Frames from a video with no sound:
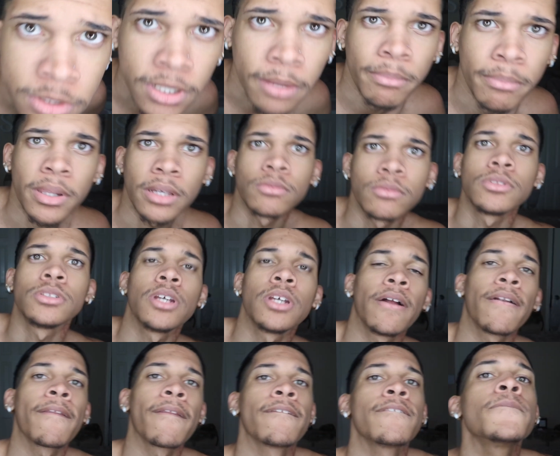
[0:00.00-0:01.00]
Stop playing with
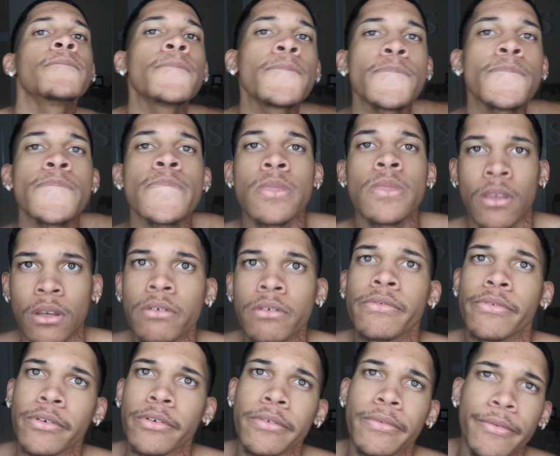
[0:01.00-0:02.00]
y'all.
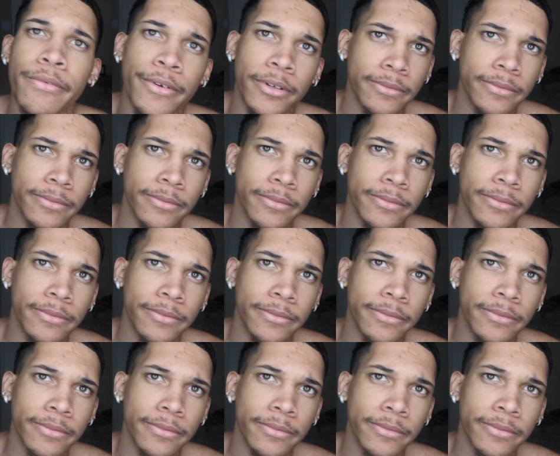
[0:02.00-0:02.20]
For real.